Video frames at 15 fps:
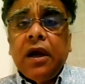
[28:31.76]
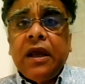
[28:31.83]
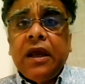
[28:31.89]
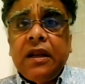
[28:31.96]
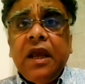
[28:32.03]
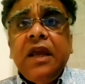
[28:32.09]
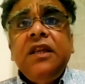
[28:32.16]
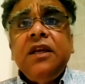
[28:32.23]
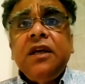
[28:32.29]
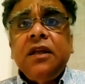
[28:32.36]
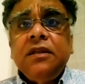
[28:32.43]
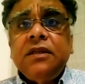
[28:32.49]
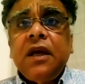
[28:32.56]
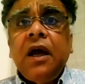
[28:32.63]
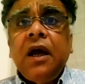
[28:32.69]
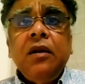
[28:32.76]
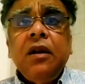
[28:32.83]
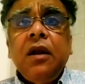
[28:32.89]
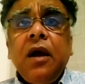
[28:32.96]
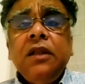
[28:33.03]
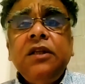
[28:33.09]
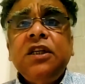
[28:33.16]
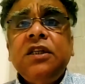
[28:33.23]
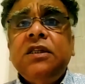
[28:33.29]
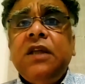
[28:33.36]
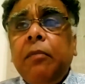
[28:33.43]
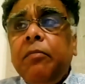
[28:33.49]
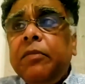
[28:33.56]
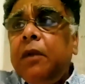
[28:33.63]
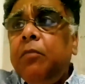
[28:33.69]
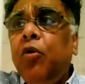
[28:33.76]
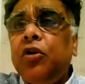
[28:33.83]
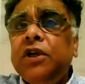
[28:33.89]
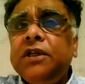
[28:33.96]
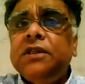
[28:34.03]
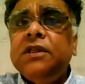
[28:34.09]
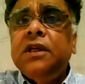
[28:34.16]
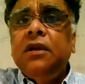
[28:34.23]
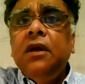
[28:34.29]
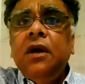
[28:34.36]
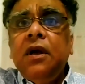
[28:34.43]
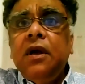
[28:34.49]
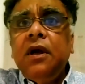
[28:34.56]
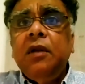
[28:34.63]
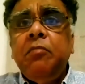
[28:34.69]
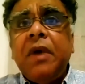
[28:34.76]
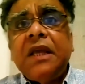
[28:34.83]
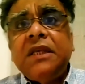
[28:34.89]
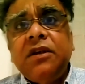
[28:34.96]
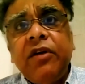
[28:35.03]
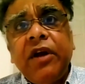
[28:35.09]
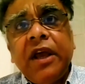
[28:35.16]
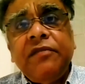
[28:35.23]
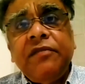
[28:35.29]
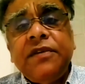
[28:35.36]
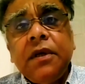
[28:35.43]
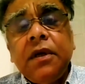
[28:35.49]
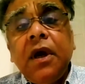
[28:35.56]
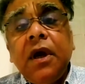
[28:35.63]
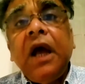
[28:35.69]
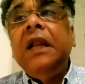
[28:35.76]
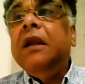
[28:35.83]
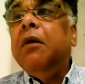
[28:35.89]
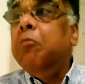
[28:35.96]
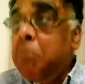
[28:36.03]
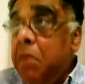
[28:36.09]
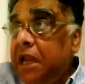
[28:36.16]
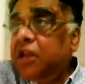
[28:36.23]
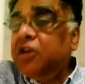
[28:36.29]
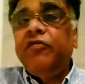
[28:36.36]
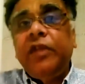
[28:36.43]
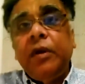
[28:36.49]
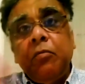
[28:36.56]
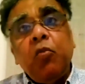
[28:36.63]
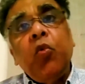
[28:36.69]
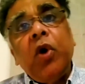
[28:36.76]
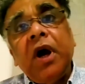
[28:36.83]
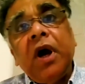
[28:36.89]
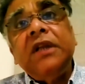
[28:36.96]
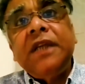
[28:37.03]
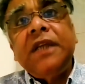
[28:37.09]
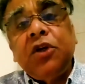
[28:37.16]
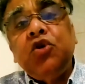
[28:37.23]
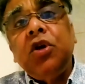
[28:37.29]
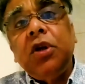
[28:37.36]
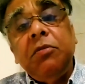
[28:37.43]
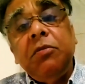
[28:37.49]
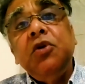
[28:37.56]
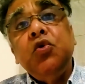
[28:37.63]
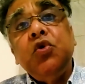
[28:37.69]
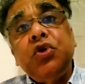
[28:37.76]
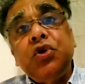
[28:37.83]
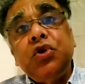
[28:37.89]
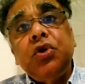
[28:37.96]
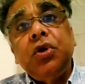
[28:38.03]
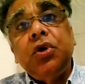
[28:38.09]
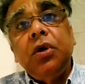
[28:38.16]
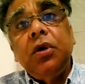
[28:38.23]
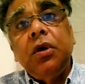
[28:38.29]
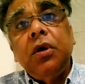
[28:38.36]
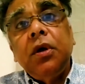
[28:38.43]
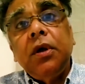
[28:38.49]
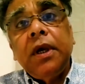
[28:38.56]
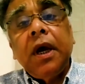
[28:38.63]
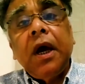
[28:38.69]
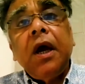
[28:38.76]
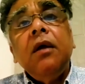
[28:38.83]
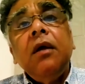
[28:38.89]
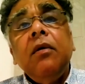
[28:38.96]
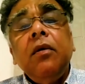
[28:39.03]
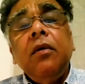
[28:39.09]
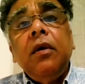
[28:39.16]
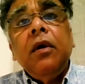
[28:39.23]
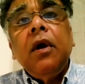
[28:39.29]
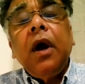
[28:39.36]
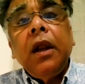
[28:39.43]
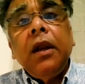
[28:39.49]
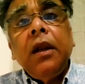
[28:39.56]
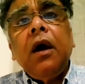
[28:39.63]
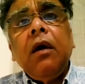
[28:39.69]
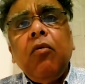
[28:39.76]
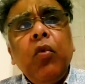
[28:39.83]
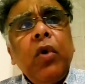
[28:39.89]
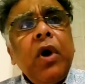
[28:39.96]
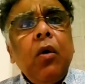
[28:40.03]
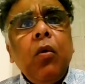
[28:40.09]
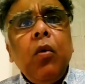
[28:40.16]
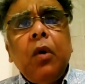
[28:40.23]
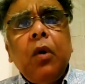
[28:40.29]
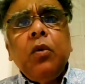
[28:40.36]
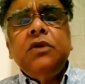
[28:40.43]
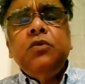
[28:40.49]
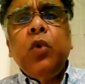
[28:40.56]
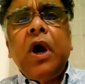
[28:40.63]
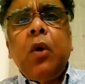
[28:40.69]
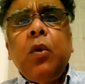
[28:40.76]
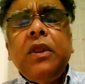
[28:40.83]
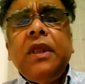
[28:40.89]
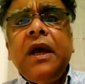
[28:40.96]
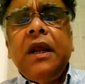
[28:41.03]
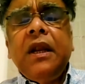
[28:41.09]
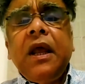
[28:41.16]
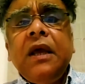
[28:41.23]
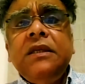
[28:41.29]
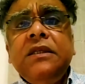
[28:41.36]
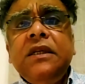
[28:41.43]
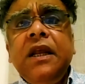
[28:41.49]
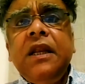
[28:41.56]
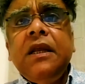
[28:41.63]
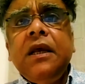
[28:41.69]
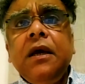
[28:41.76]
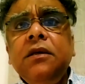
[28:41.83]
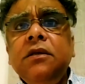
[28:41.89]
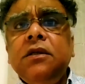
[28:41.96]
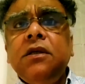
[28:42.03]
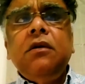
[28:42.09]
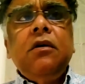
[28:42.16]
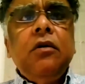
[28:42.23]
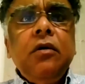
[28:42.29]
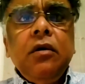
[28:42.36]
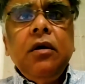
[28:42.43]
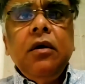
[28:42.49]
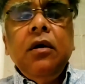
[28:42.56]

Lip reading: Canadians and just dumped their bodies in mass graves. And many of them were sexually abused, yeah? And where were the headlines in India? Zero.